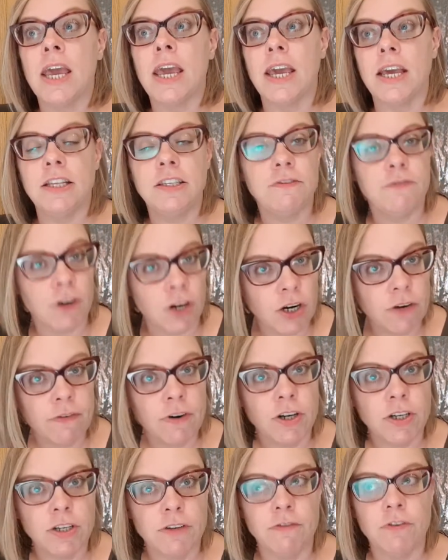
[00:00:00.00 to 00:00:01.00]
It's very,
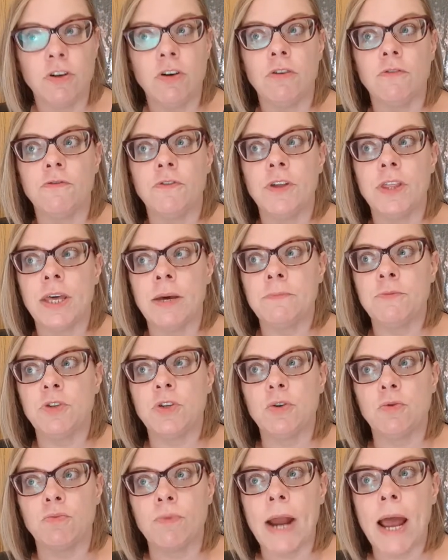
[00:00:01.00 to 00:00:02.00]
very difficult for them to
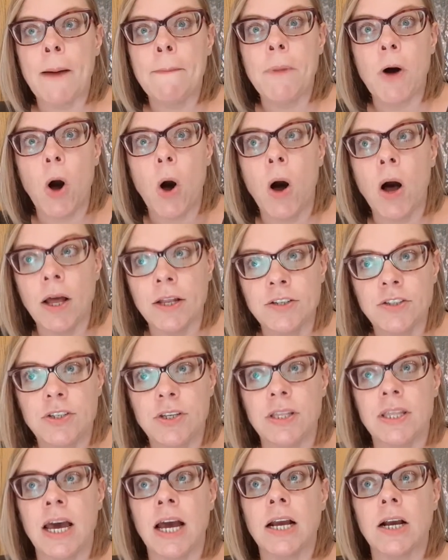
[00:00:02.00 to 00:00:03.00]
grab onto
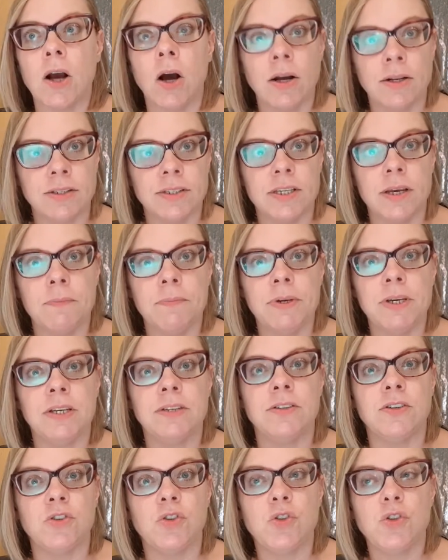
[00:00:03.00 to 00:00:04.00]
that concept because
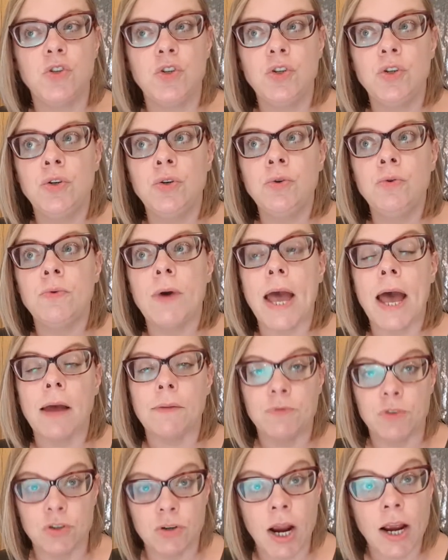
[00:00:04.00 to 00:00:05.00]
it's too
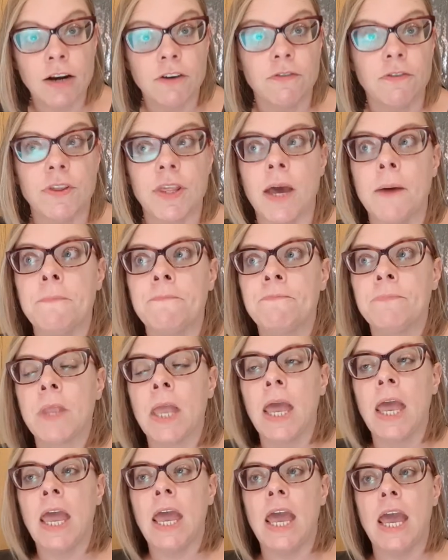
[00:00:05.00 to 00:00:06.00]
abstract for them.
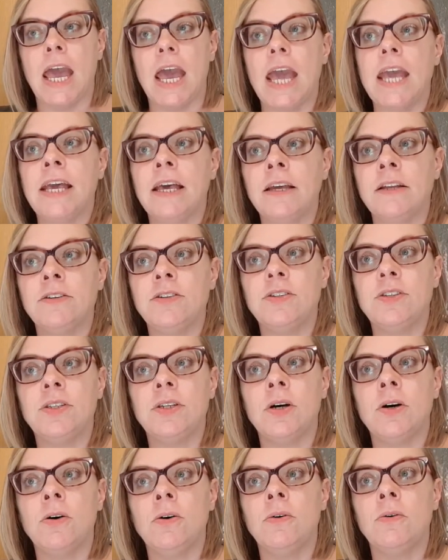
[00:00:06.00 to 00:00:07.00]
And
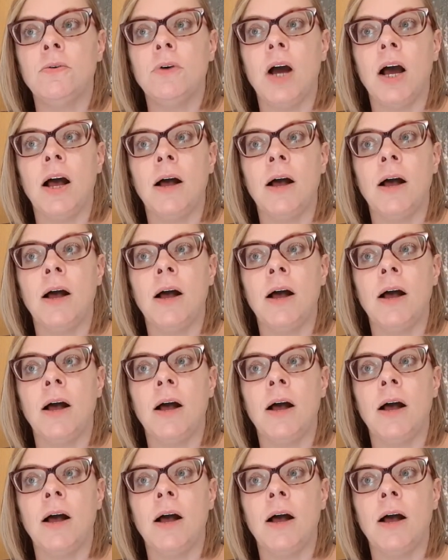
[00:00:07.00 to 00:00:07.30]
so